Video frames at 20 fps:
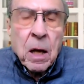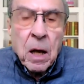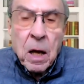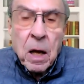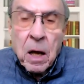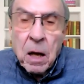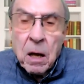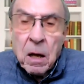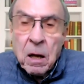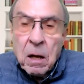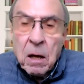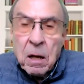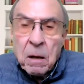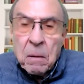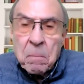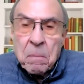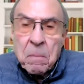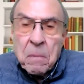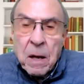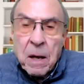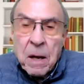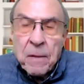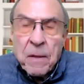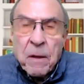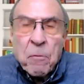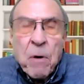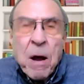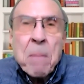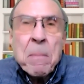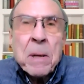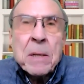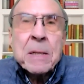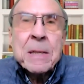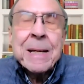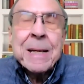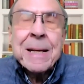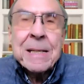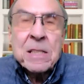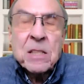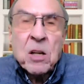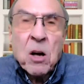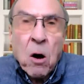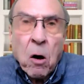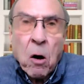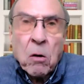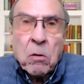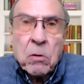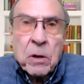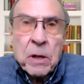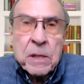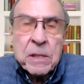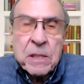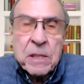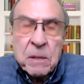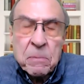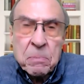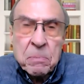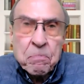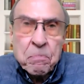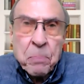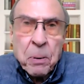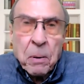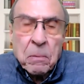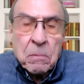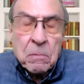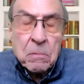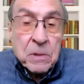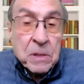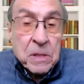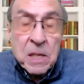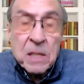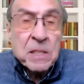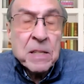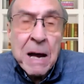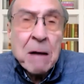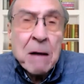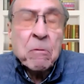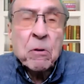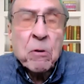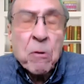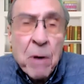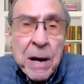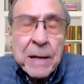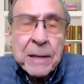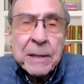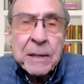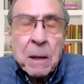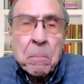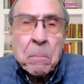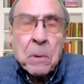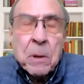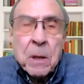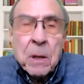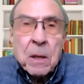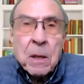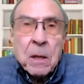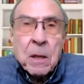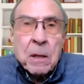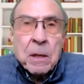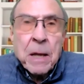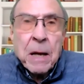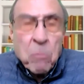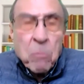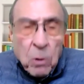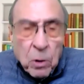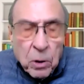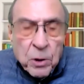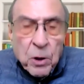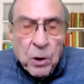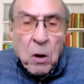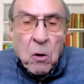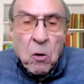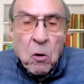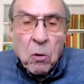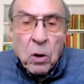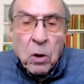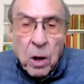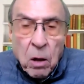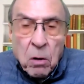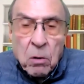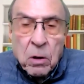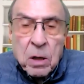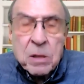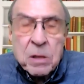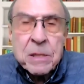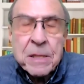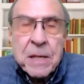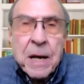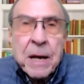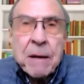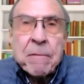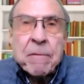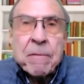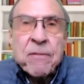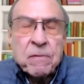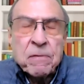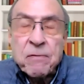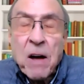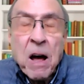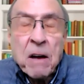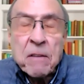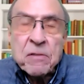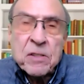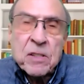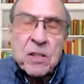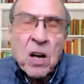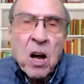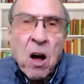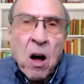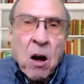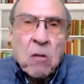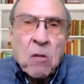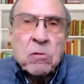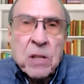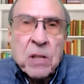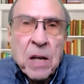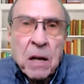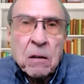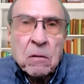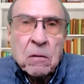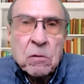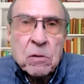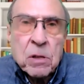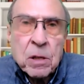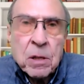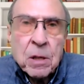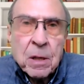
Um, and the remedy he's got is to put to downgrade them. They will no longer stay in five star hotels.